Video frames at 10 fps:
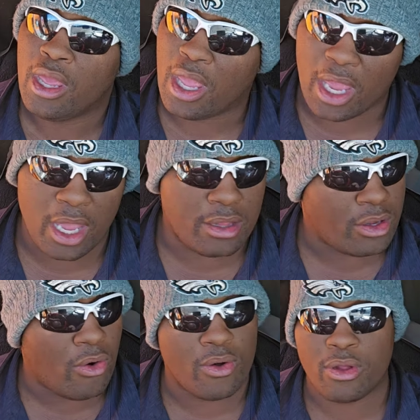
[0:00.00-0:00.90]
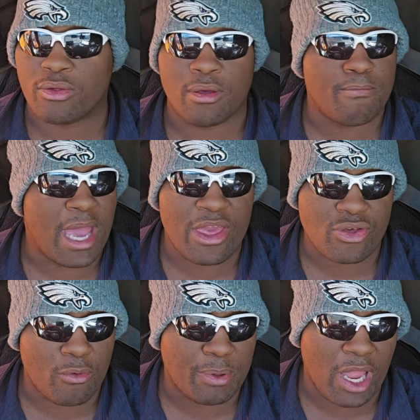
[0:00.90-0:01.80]
and going on some
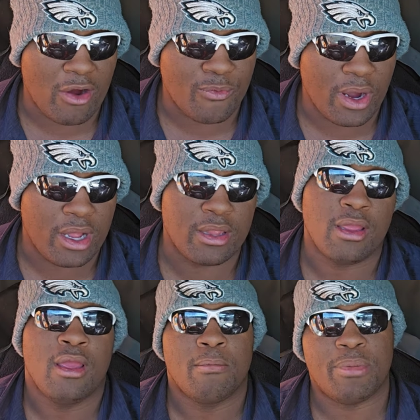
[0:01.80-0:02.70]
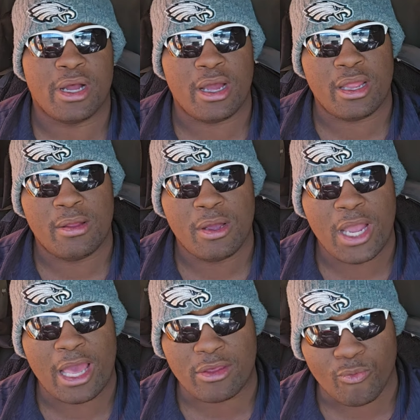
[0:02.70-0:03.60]
magical playoff run. But
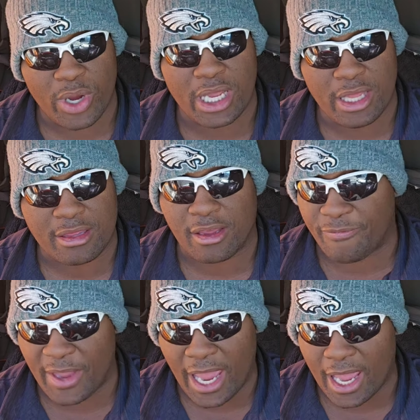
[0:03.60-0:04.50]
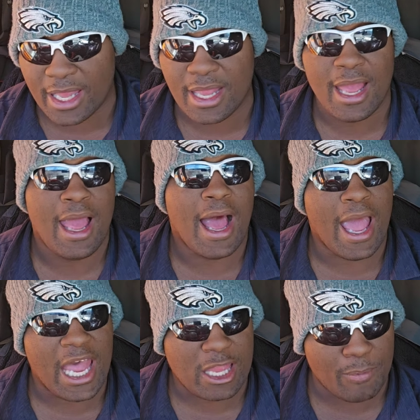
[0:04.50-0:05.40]
as a realistic fan, I
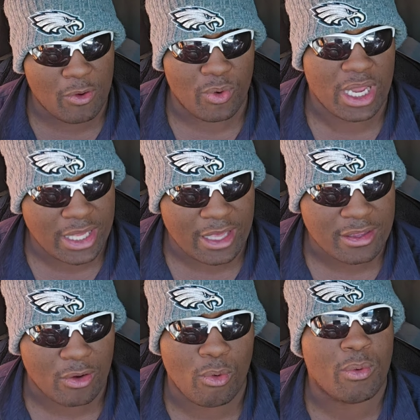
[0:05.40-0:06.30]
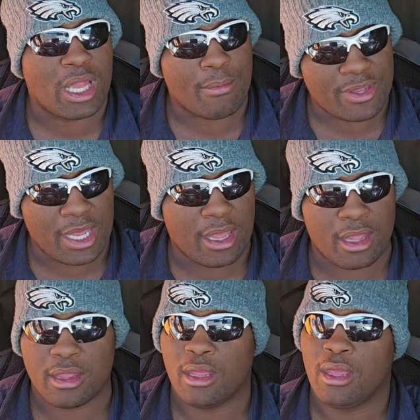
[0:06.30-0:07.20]
have to be realistic with what I'm
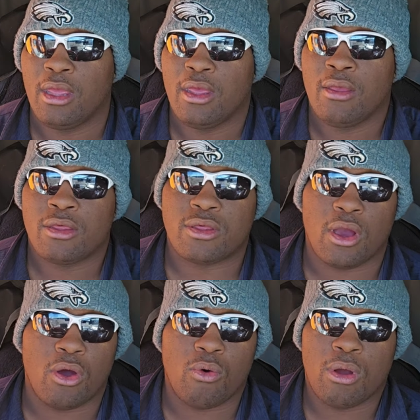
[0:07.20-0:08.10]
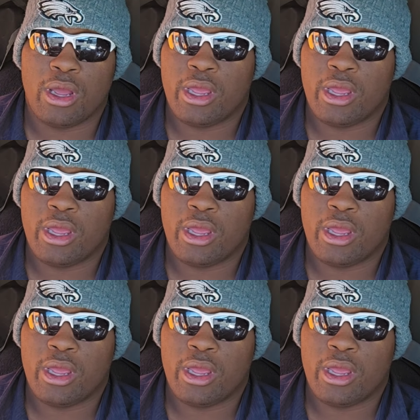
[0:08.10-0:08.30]
seeing. So,